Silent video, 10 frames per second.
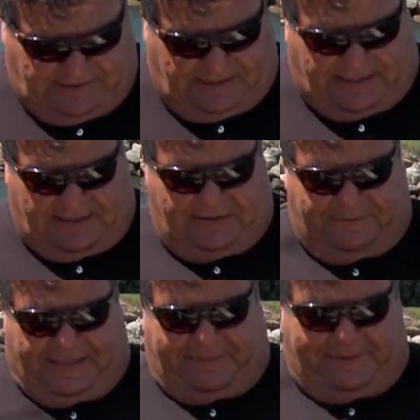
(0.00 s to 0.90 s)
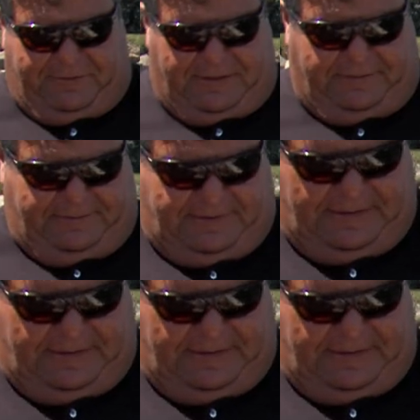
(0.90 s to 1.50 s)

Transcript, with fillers: I got a little baby one.